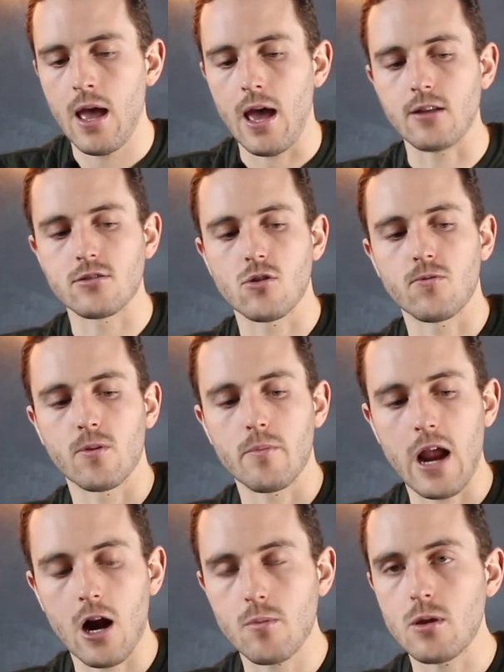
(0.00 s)
And so, from
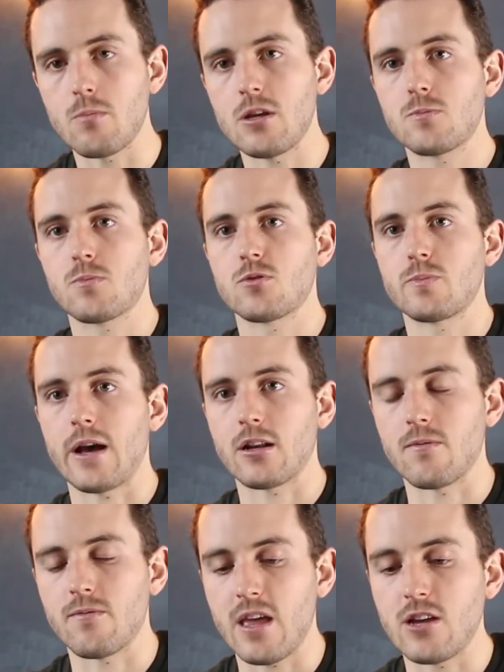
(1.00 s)
Airbnb's
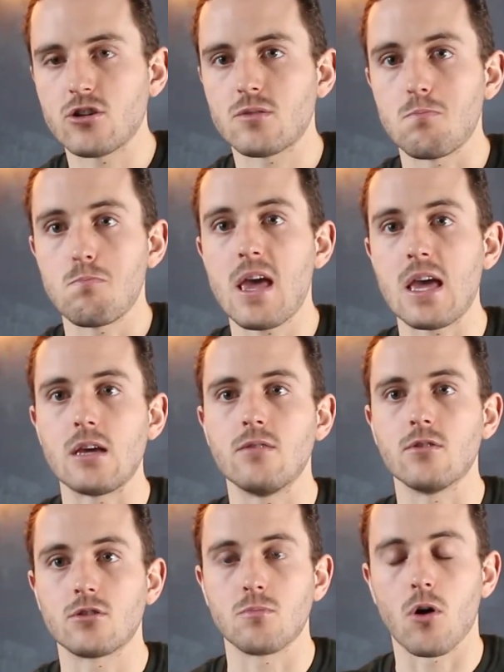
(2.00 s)
perspective, they just made
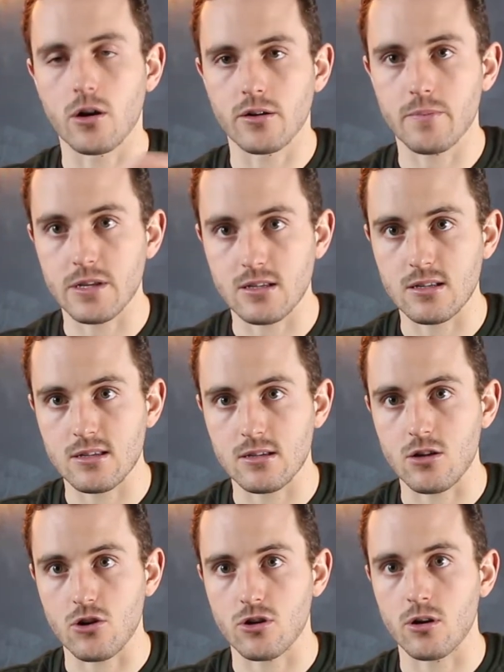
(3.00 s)
the smart business
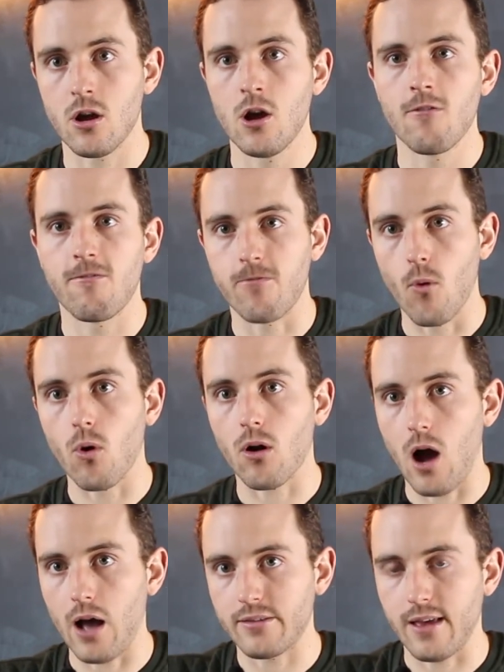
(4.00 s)
decision
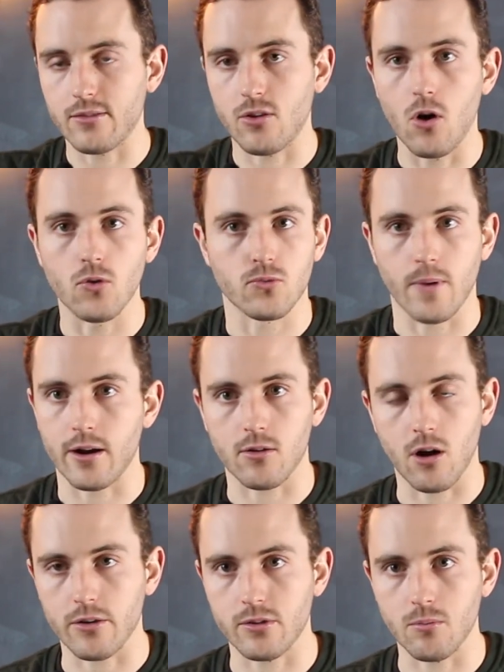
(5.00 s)
for us as hosts right
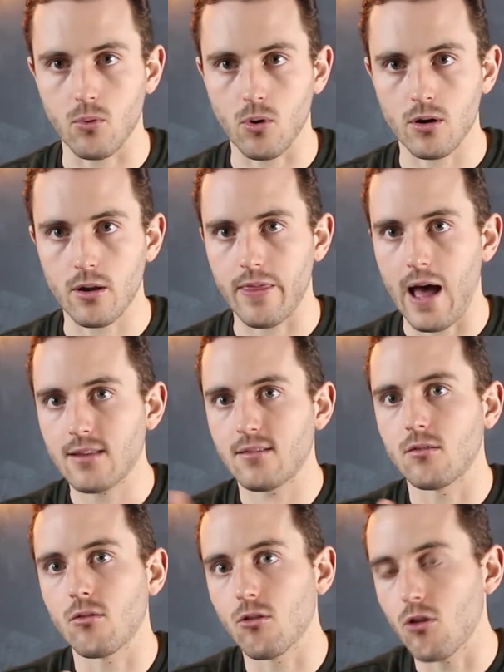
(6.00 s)
across the board.
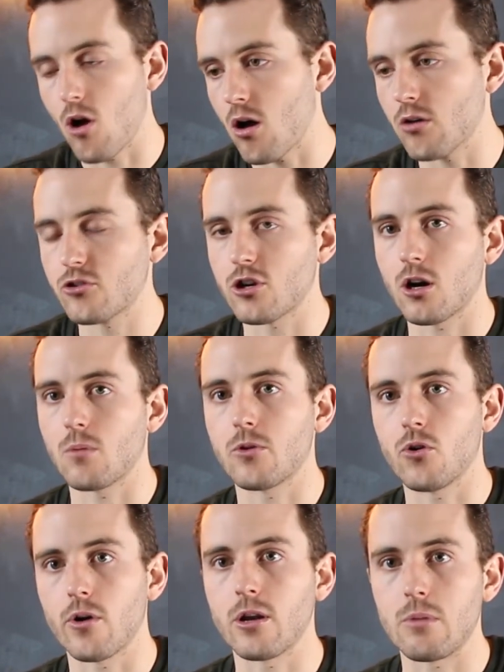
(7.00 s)
That's long term
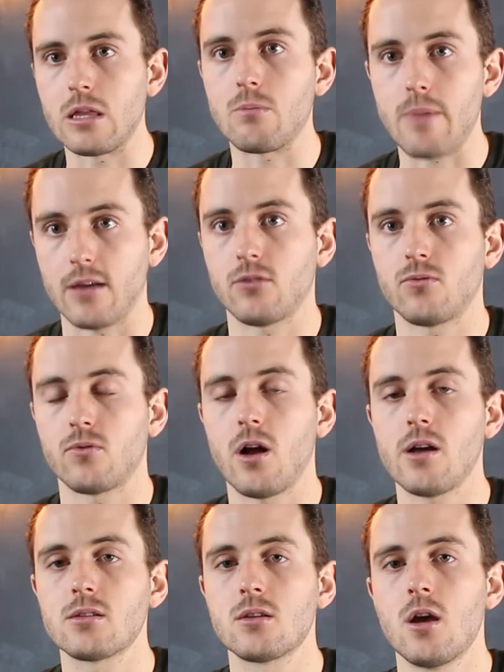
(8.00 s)
going to be the best for
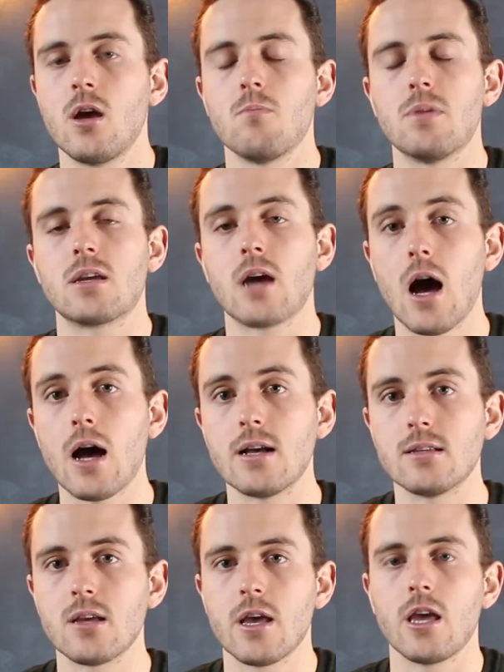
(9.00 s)
us
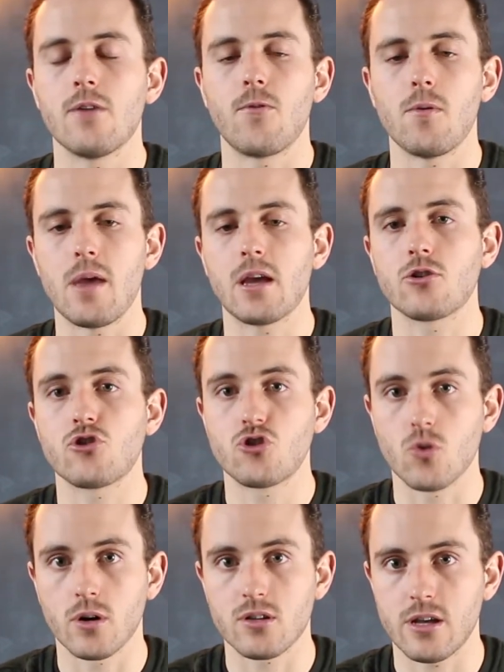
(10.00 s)
because if we make a
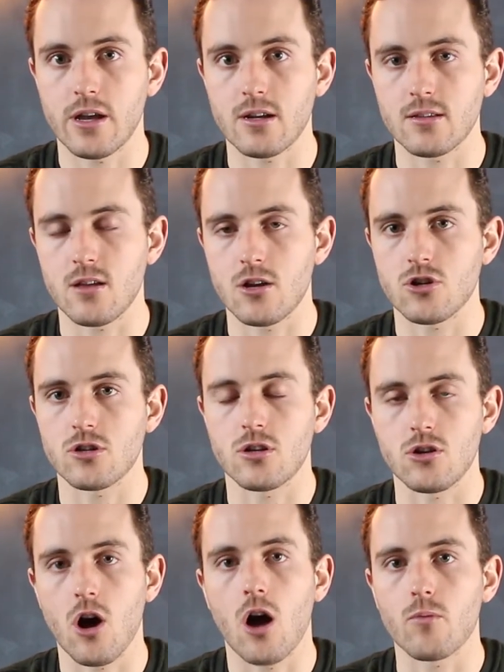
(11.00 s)
short sighted decision to
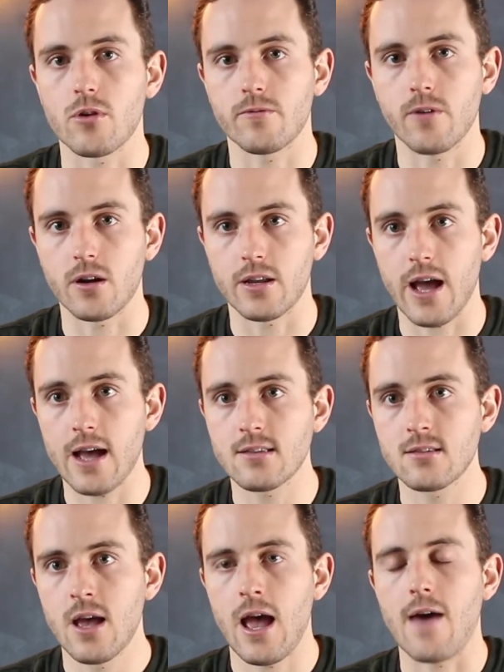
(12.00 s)
not refund
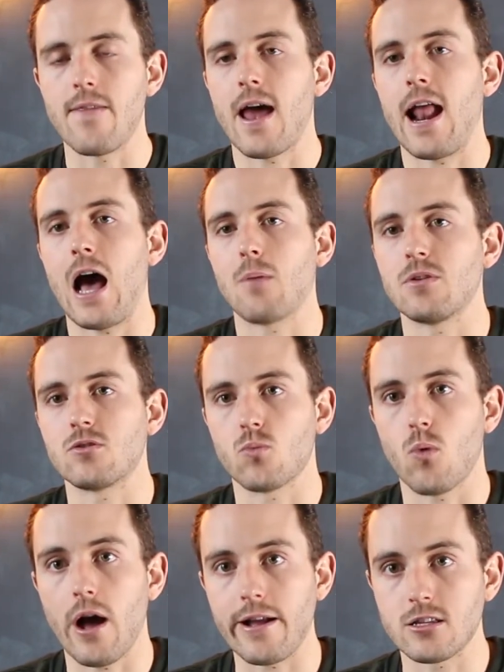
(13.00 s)
guests and that happens
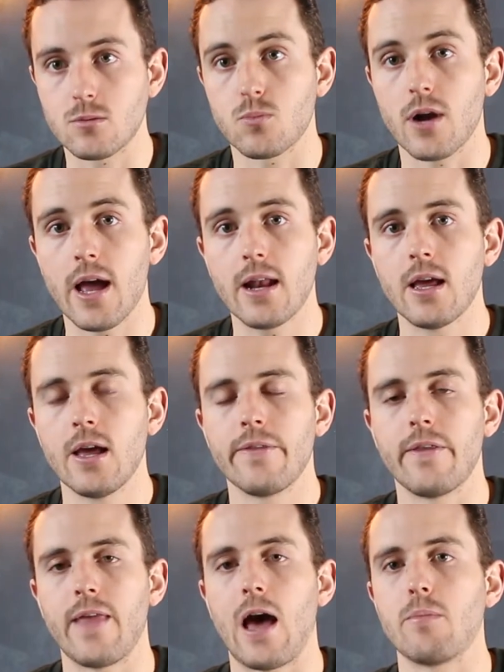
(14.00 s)
widespread,
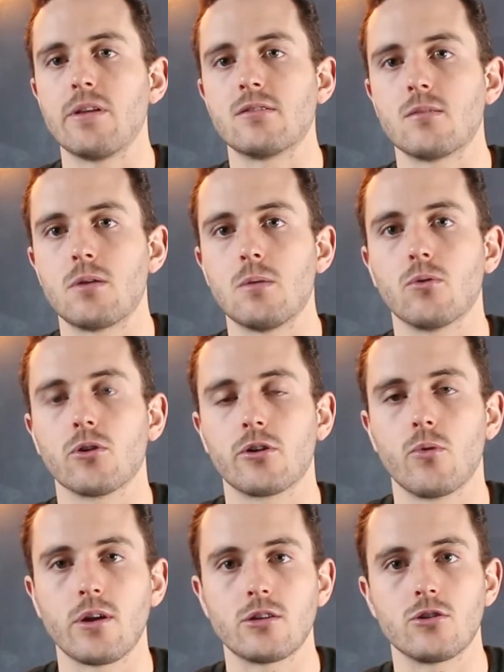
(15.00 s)
then that means that people are
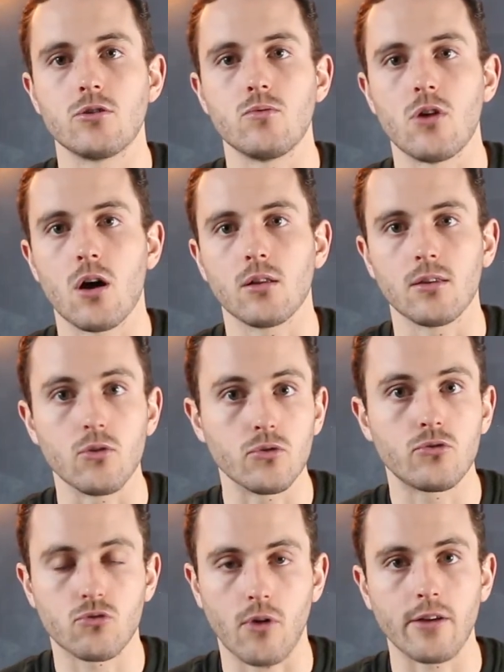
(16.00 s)
going to
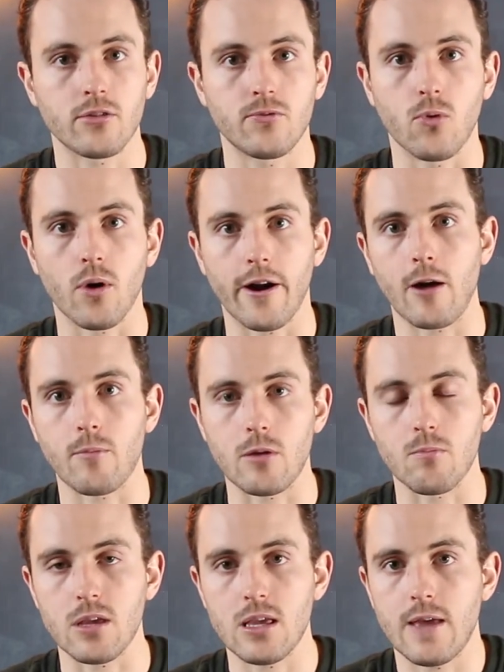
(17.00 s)
lose trust for
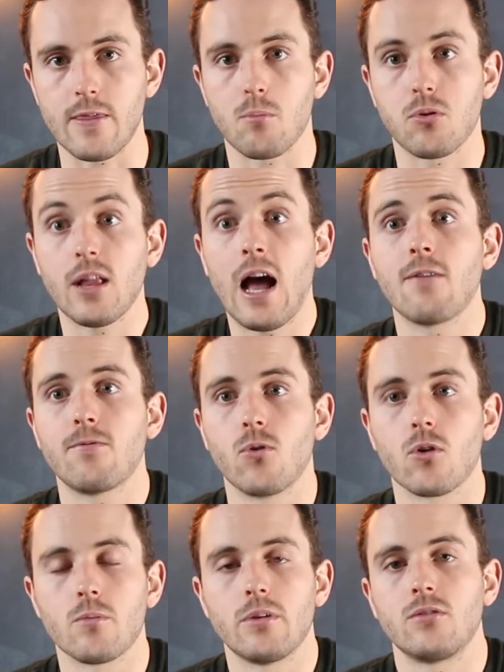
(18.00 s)
Airbnb and the
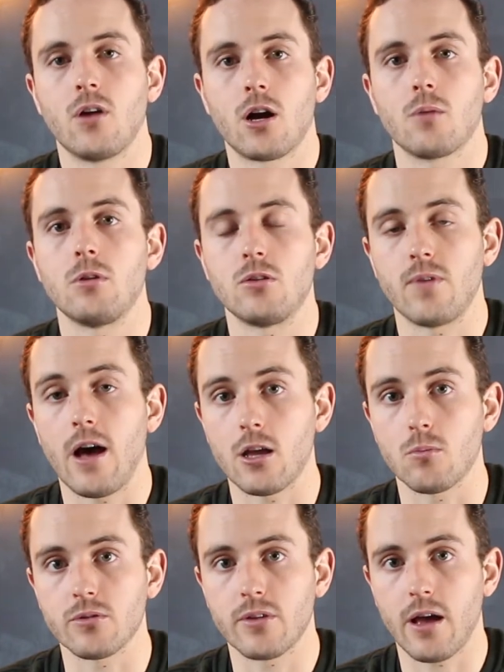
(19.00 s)
platform is not going to be as
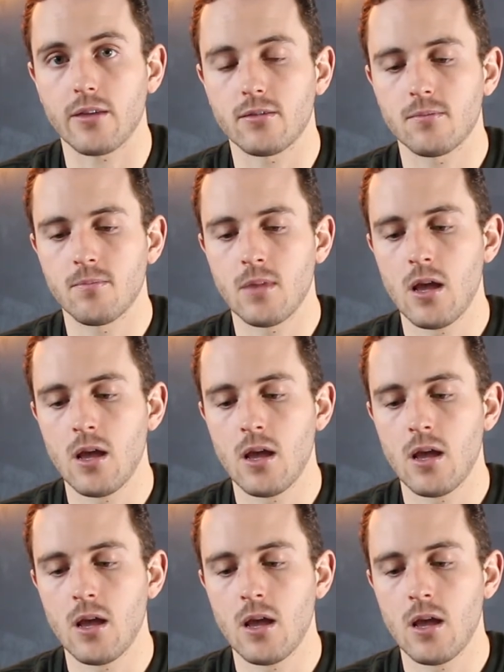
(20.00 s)
valuable to us.